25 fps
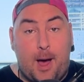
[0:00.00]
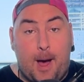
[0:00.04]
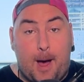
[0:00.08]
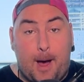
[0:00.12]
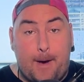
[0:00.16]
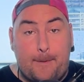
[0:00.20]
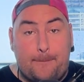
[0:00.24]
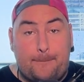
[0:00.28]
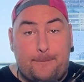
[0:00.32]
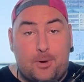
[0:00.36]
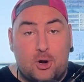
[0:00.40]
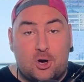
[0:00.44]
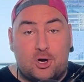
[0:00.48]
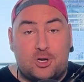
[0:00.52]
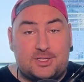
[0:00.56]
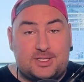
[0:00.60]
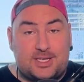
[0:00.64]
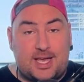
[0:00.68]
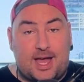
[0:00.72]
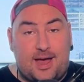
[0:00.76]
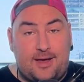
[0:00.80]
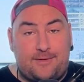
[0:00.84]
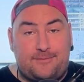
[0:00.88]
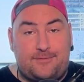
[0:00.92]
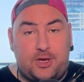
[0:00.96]
a bird's
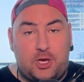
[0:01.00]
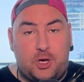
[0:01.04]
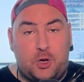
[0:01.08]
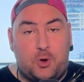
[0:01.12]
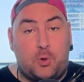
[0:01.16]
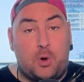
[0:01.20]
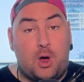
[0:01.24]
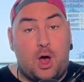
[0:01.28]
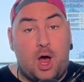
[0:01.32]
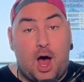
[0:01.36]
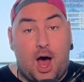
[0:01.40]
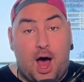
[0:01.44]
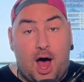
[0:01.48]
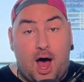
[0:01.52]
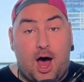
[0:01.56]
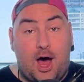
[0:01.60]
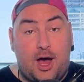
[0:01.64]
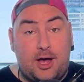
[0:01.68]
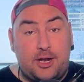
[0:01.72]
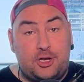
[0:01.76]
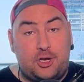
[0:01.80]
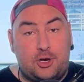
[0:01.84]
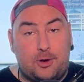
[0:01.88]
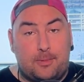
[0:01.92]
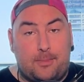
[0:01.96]
eye view
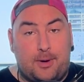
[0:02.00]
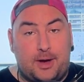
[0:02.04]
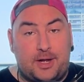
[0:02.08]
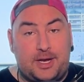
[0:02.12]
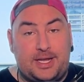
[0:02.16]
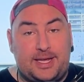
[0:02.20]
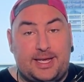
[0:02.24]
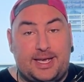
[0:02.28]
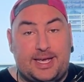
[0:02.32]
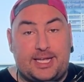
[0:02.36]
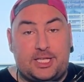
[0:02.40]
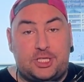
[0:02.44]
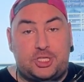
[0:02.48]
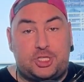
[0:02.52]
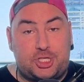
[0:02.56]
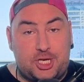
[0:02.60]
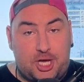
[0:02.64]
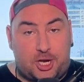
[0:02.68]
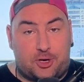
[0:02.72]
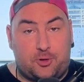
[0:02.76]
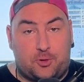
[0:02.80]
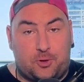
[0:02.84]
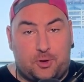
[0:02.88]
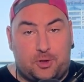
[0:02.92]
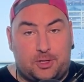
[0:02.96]
on your money in
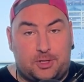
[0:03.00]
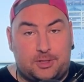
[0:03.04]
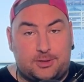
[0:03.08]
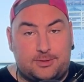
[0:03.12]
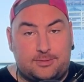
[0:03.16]
general.